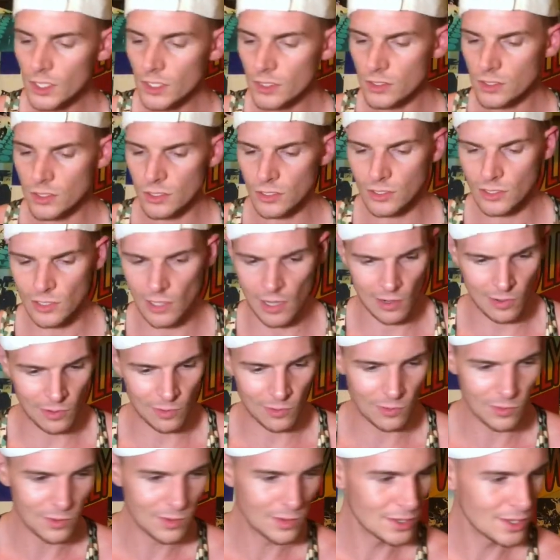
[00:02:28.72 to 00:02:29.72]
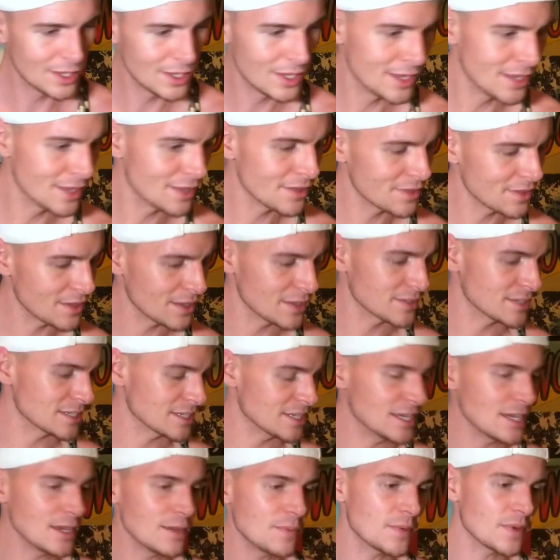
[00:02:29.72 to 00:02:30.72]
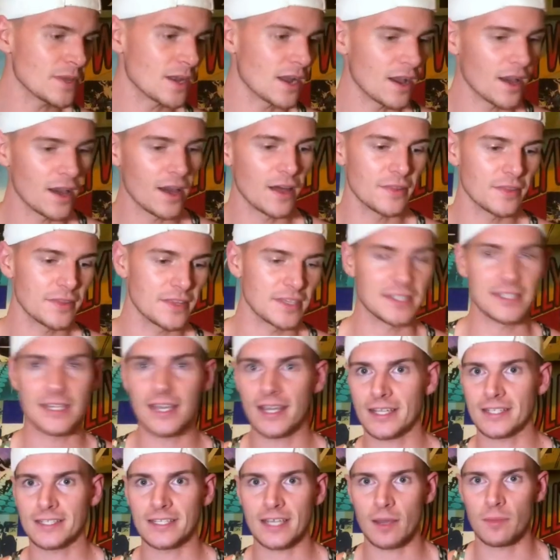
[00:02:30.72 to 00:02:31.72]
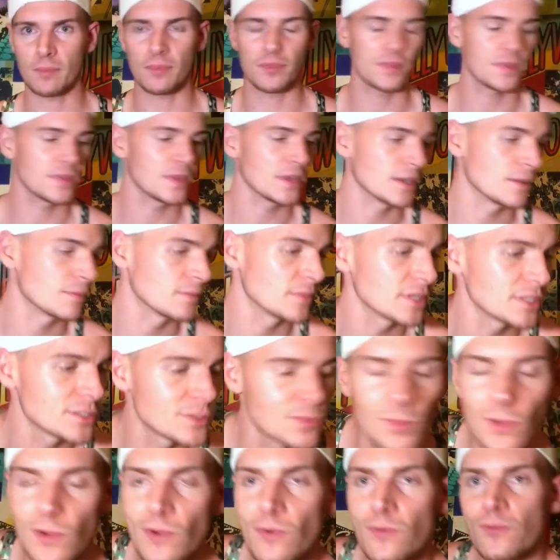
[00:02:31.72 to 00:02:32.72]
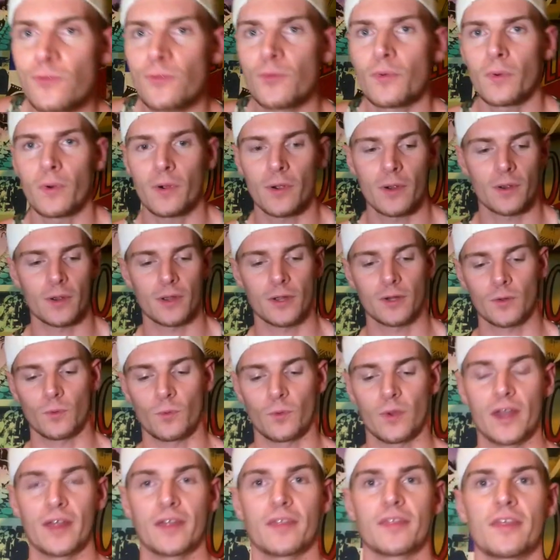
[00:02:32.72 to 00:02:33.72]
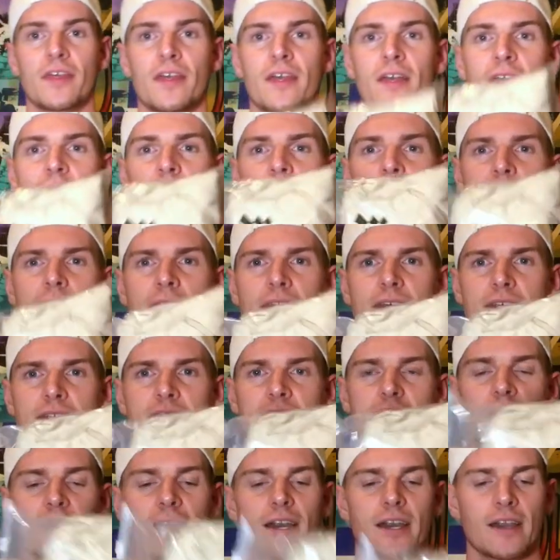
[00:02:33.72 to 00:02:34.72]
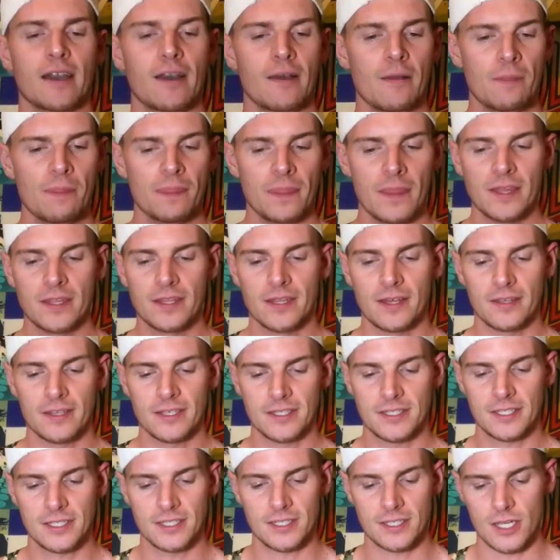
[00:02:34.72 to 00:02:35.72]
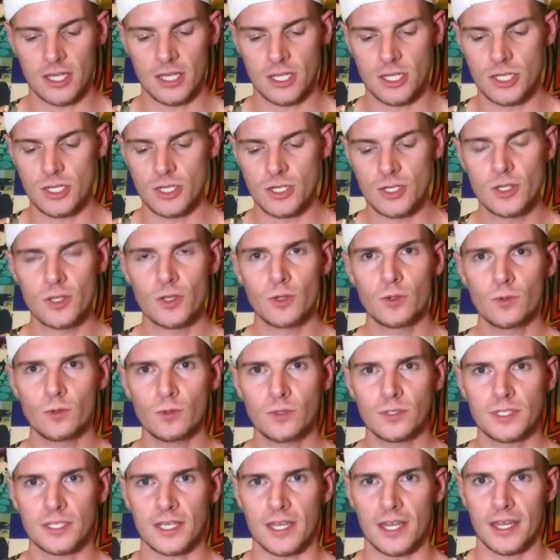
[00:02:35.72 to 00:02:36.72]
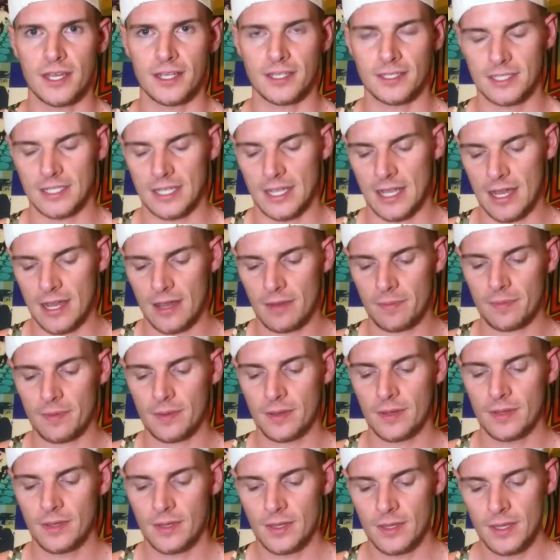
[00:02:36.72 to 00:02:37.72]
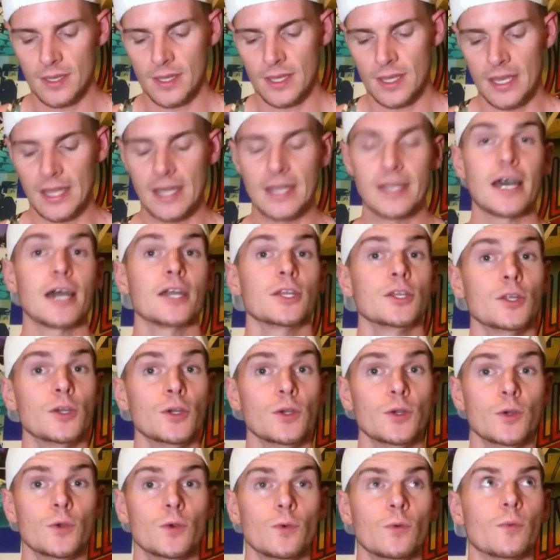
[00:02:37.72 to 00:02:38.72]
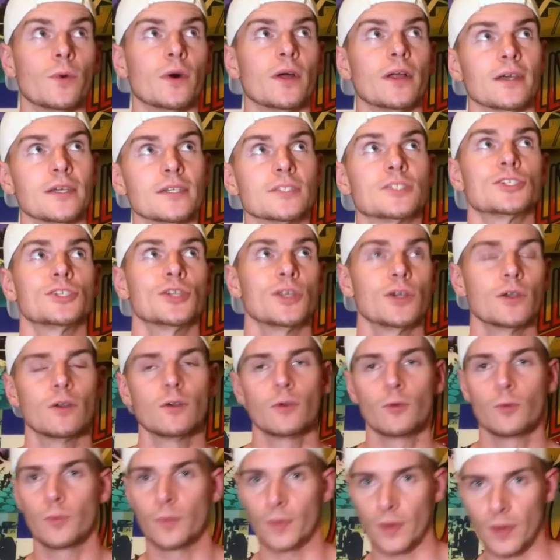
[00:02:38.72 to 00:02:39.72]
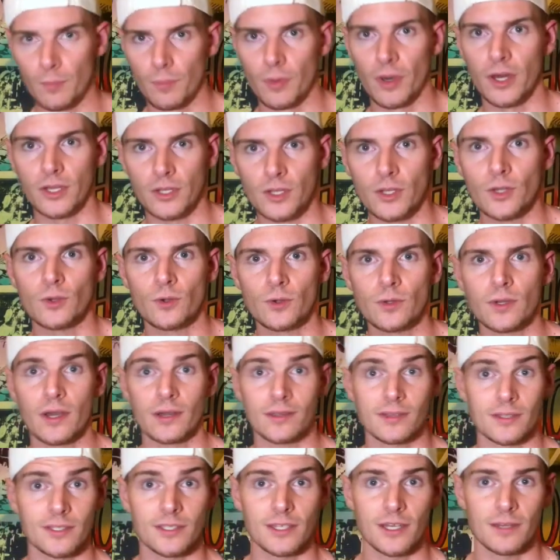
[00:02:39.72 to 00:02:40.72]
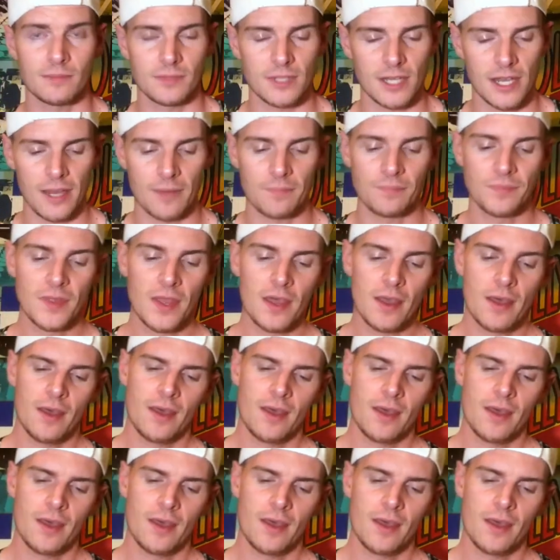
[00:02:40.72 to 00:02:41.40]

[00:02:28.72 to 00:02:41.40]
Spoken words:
So, to keep it on the tank top theme, let's move forward with this guy. Now this is a new tank top. And not new, well it's new, but nude at the same time.